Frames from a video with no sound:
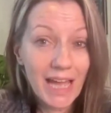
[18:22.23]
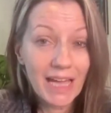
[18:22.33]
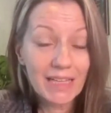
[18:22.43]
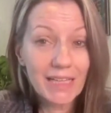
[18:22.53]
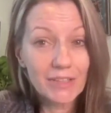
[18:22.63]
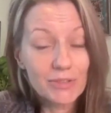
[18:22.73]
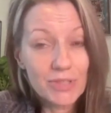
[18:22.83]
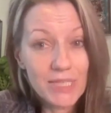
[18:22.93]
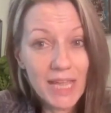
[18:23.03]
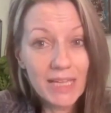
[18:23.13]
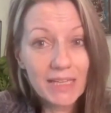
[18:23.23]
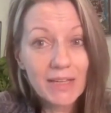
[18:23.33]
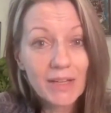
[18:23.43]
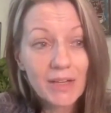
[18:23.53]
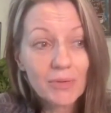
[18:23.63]
And like you're saying,
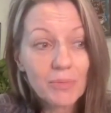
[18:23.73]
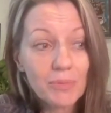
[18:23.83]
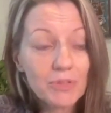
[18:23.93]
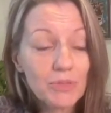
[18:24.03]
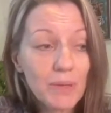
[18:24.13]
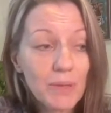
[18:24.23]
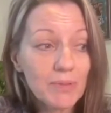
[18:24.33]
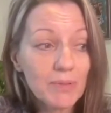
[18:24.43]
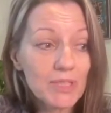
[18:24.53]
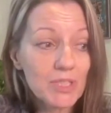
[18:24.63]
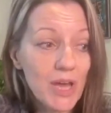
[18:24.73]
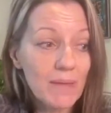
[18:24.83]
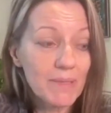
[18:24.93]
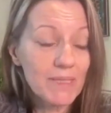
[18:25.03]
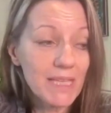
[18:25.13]
to be able to
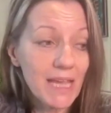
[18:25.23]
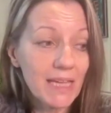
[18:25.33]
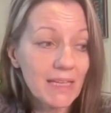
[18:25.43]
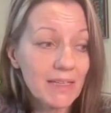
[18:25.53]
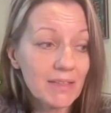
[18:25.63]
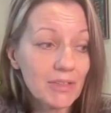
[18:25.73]
stop and say,